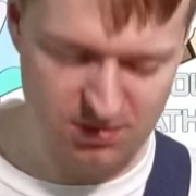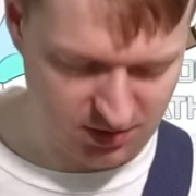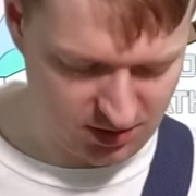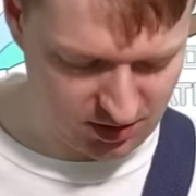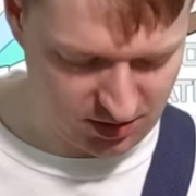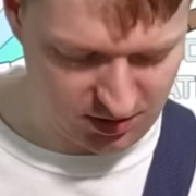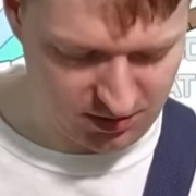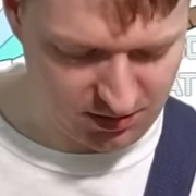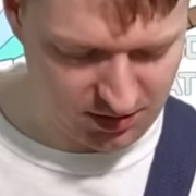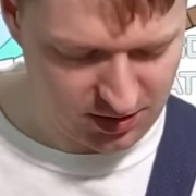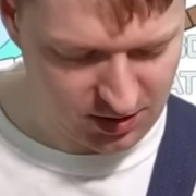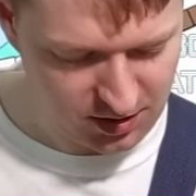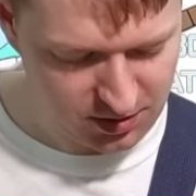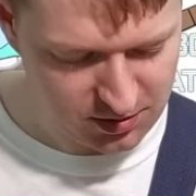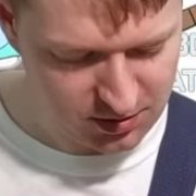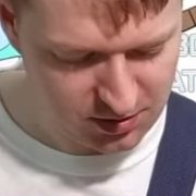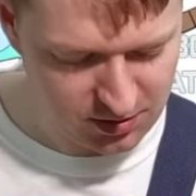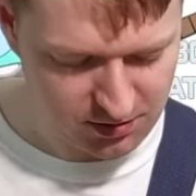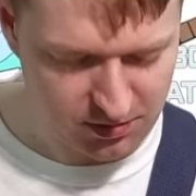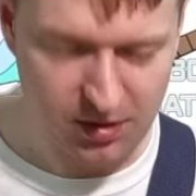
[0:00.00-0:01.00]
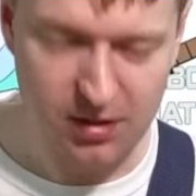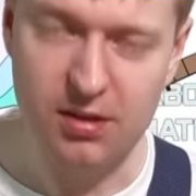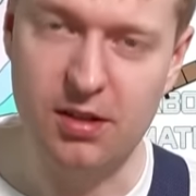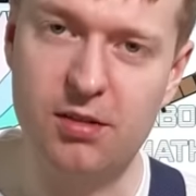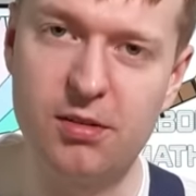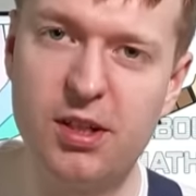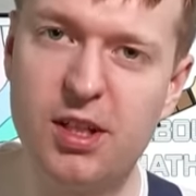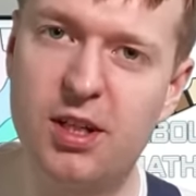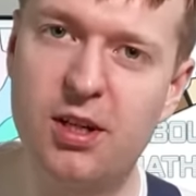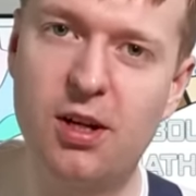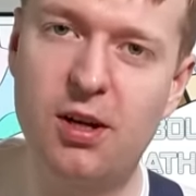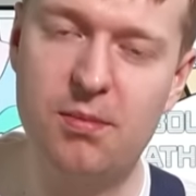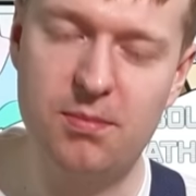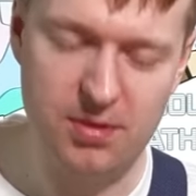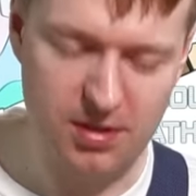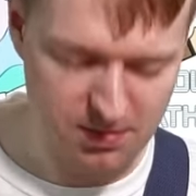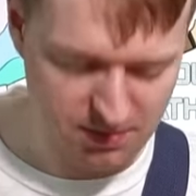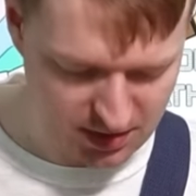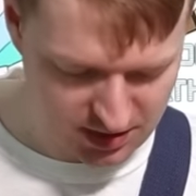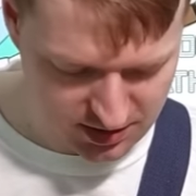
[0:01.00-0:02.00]
along with that chord, right? They really
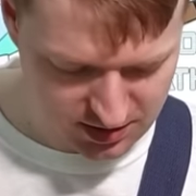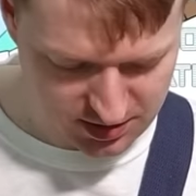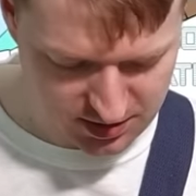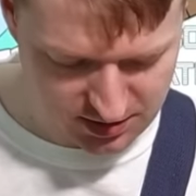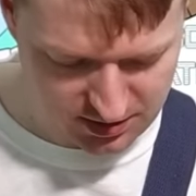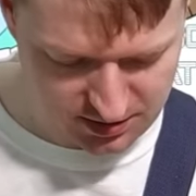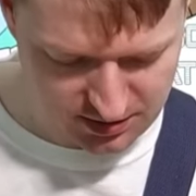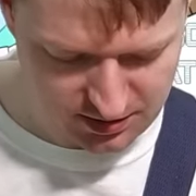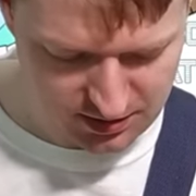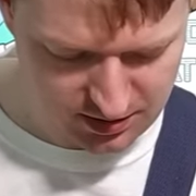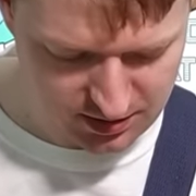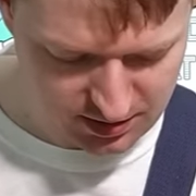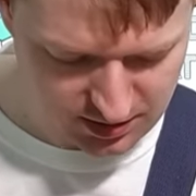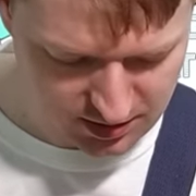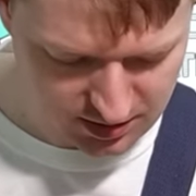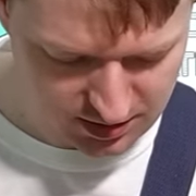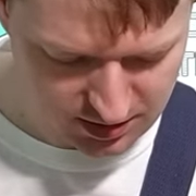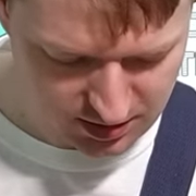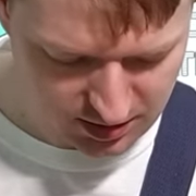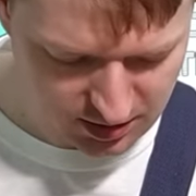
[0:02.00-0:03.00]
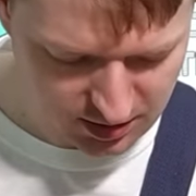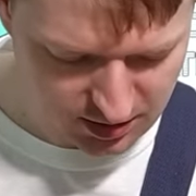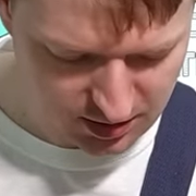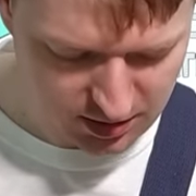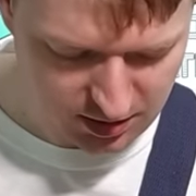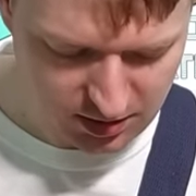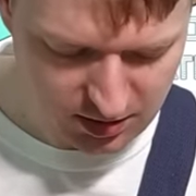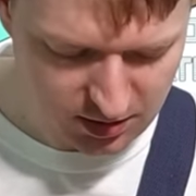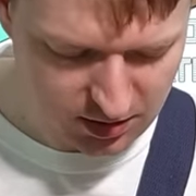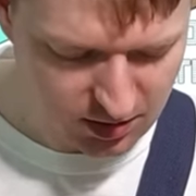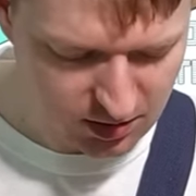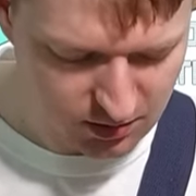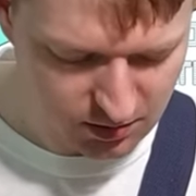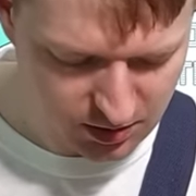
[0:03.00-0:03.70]
complement it. And you know, you can